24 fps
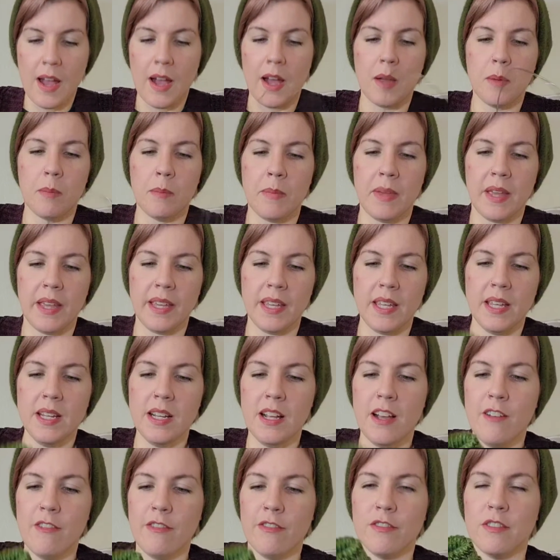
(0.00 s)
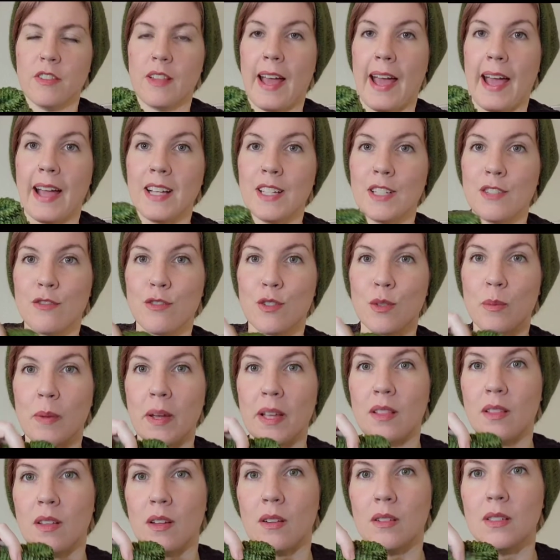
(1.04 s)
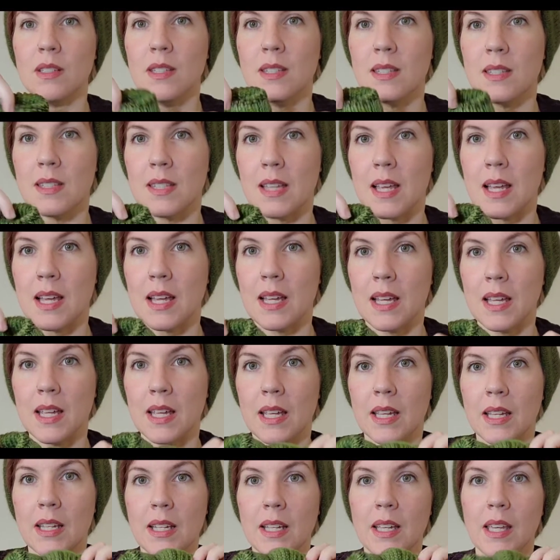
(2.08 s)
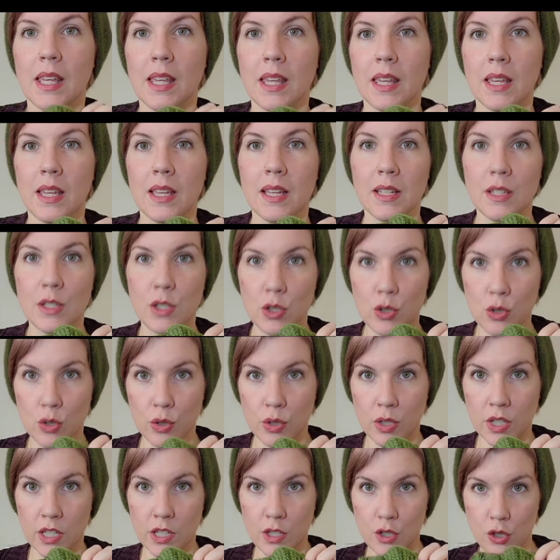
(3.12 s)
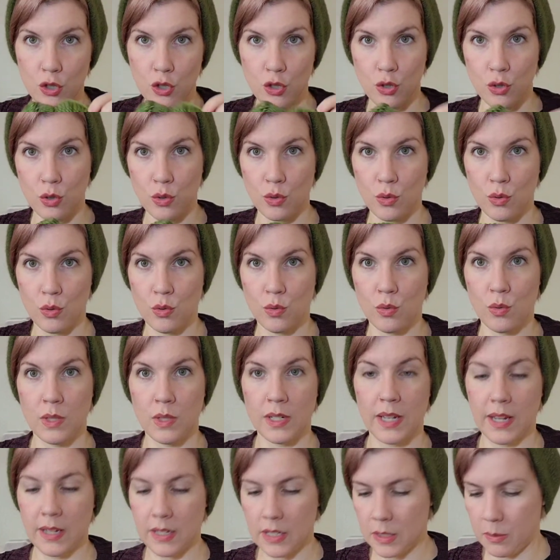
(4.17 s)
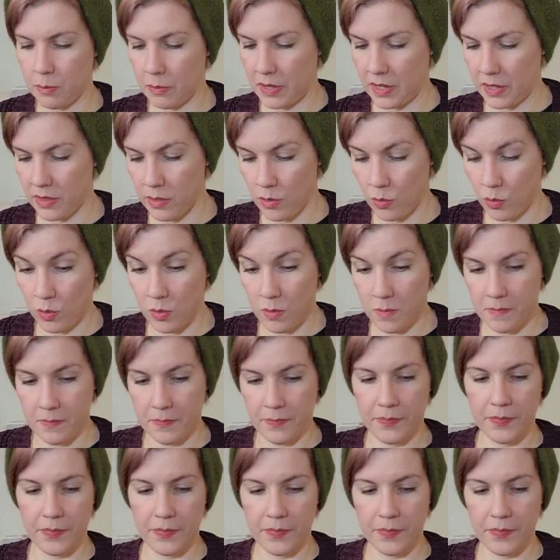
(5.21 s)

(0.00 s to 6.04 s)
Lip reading: I'm making a flax for my little son. He is turning 2 next month. Oh.